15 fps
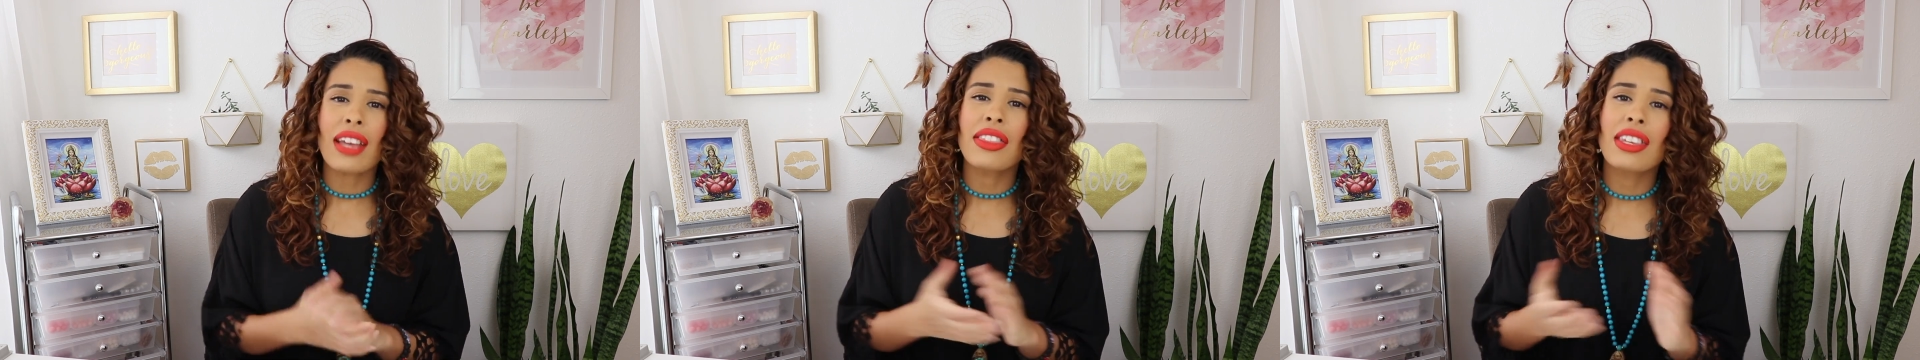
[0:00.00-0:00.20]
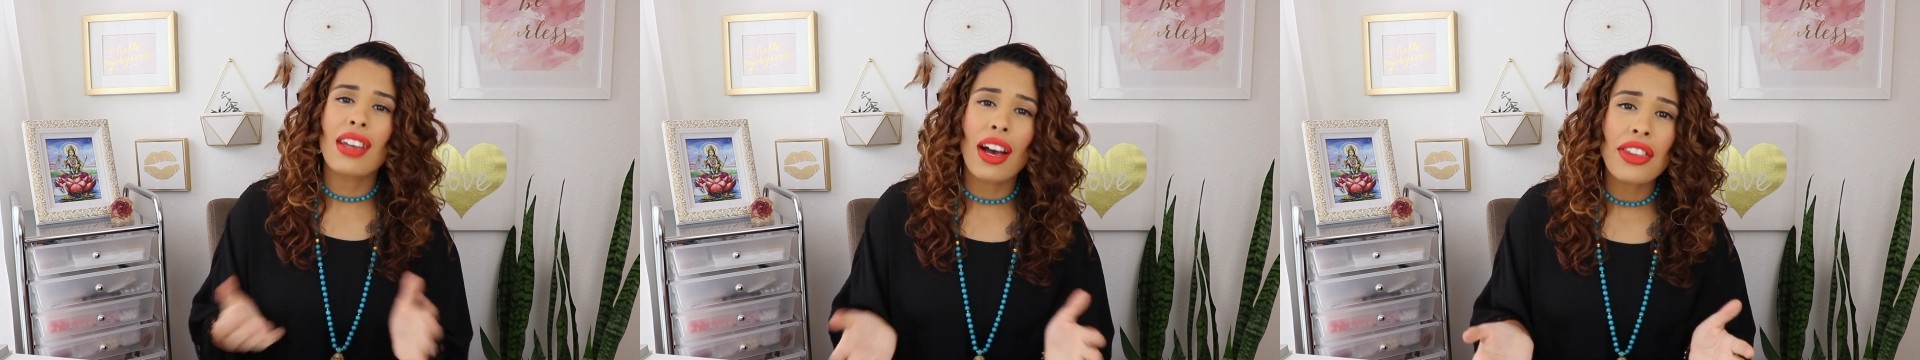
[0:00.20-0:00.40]

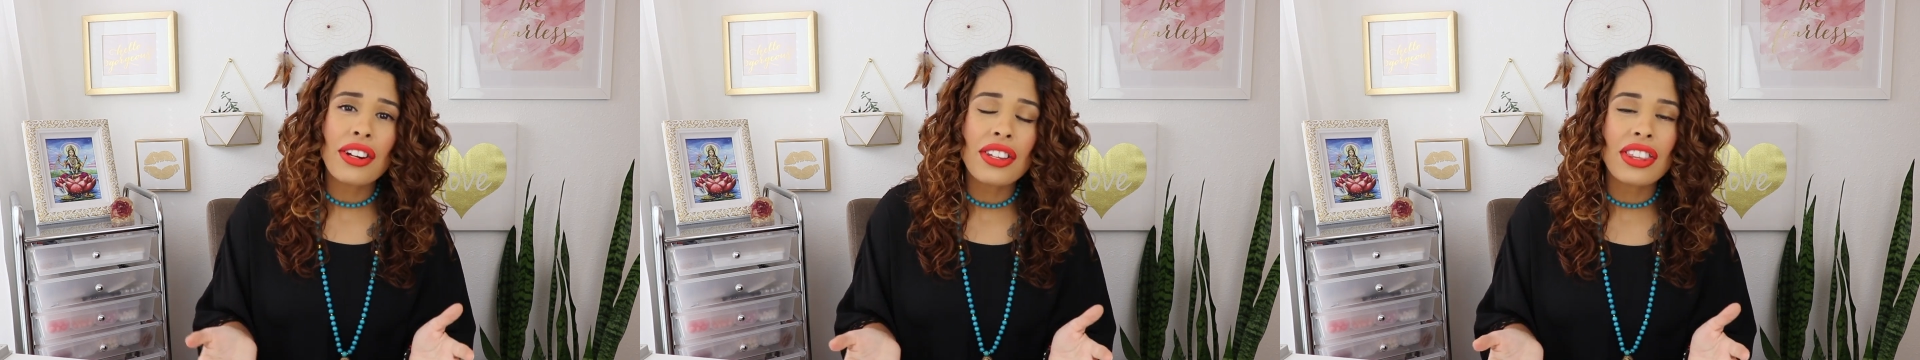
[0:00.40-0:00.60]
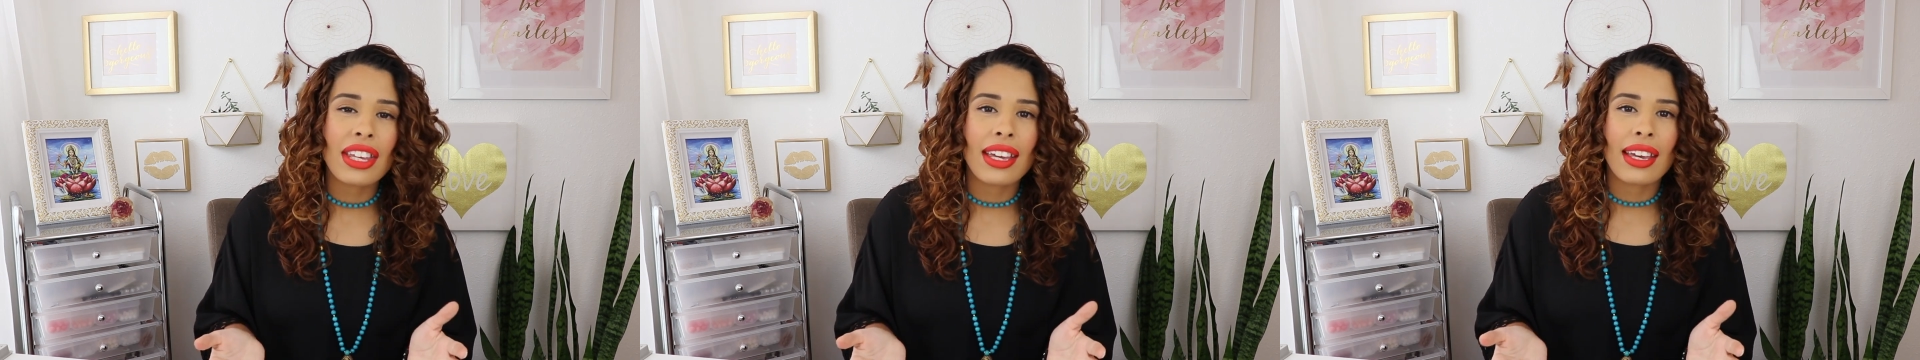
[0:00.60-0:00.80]
The other
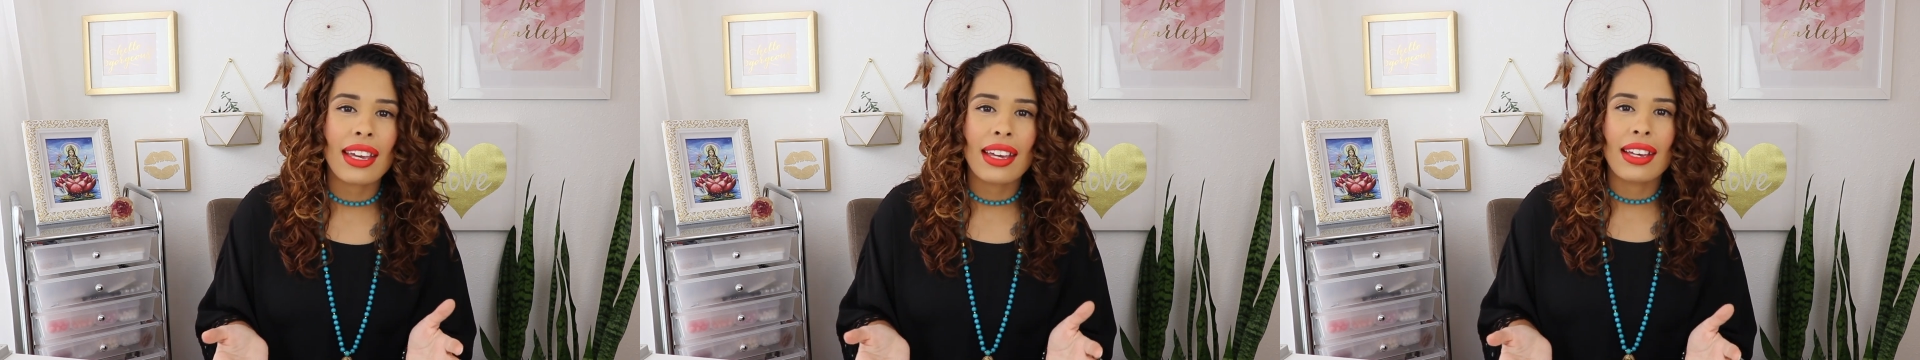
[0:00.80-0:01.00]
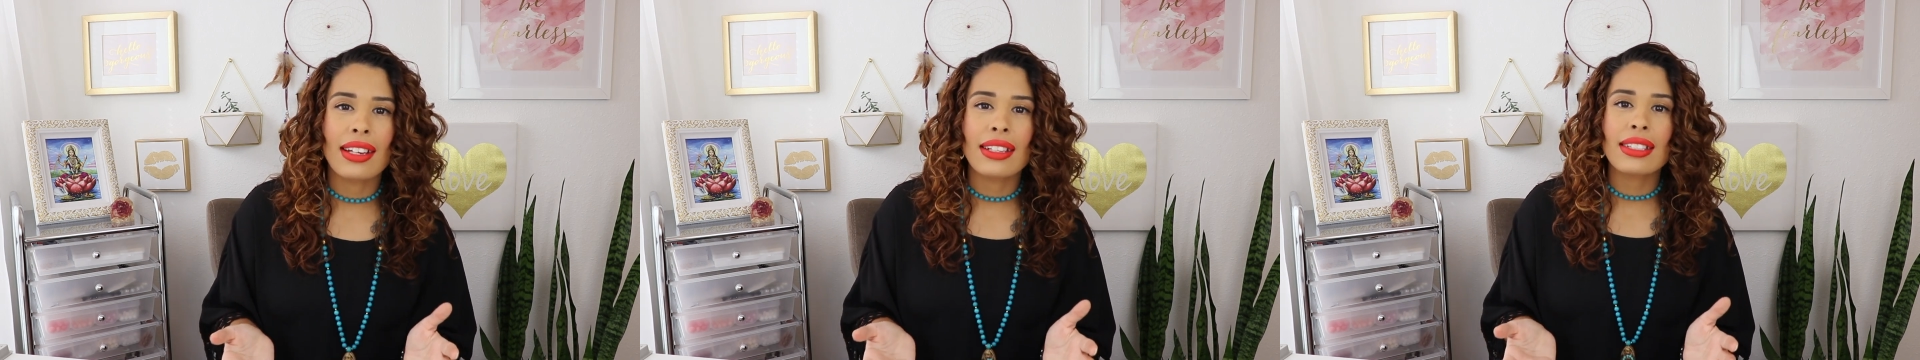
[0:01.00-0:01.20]
thing
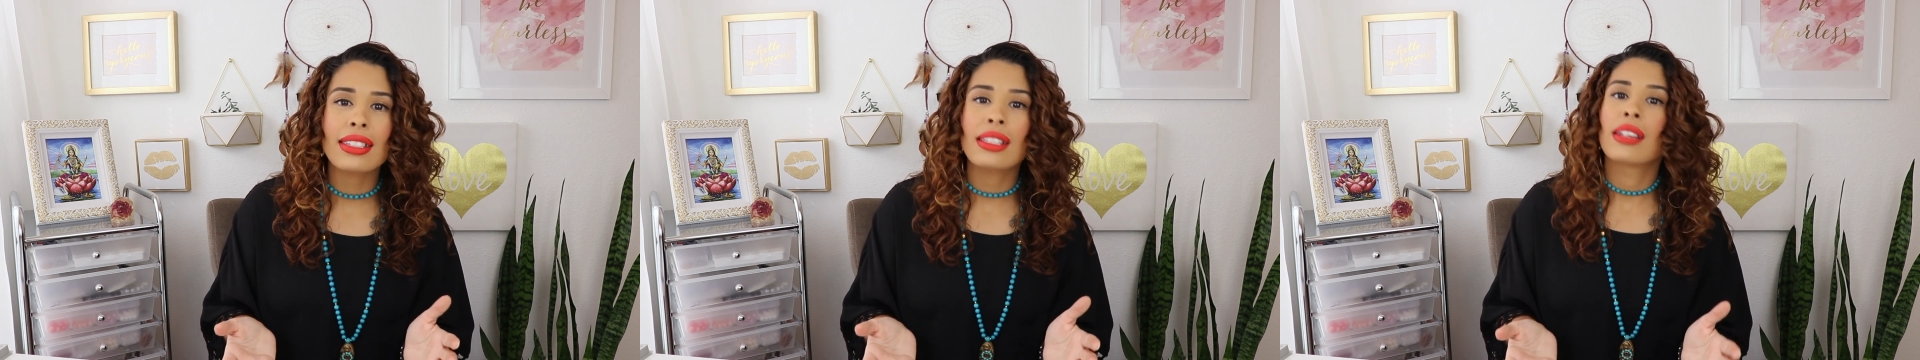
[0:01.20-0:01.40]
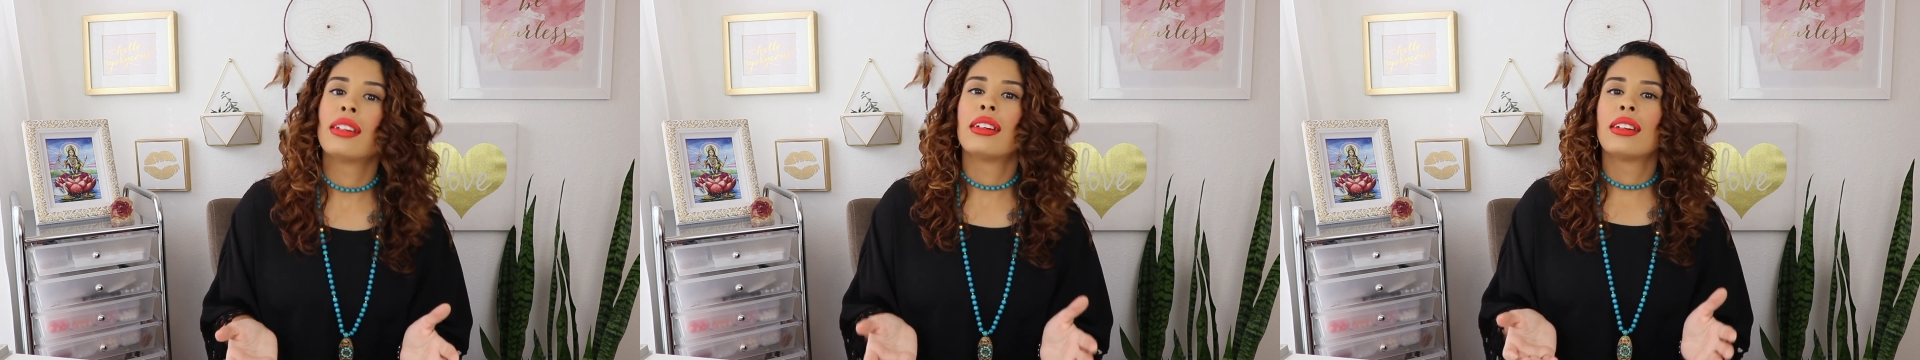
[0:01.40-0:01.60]
is,